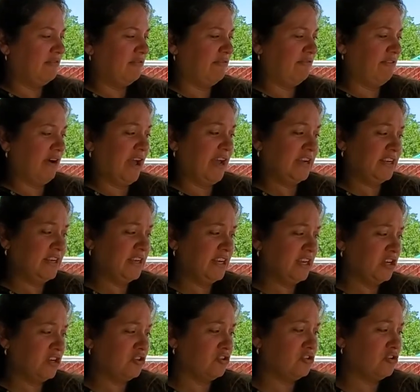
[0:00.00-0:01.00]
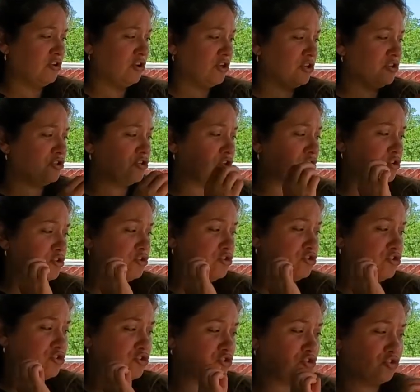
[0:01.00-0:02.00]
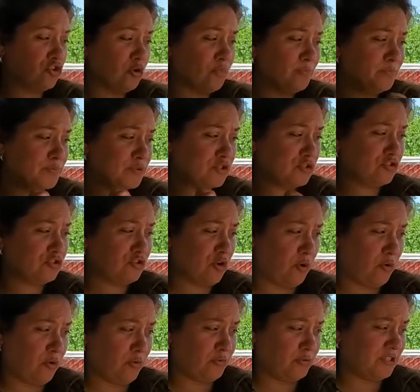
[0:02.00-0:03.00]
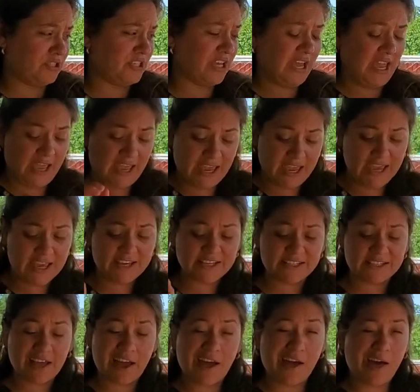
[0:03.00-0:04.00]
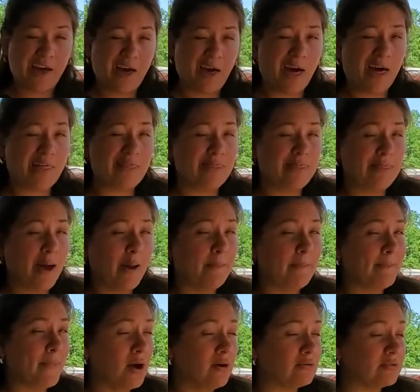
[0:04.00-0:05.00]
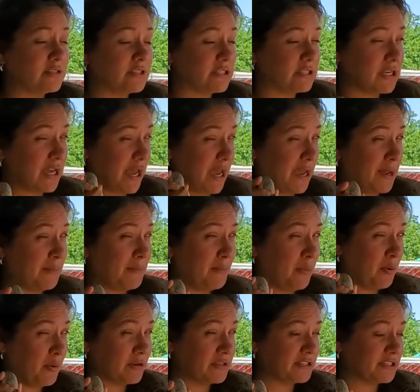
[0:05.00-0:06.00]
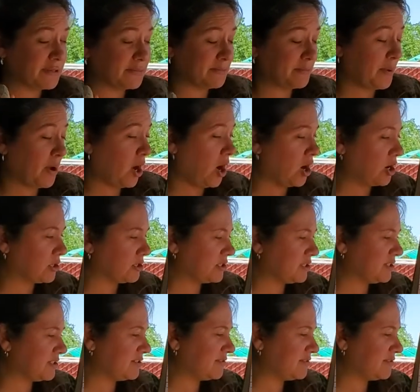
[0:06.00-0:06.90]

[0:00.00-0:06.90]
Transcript: "Finding good soup stones is the most important part,"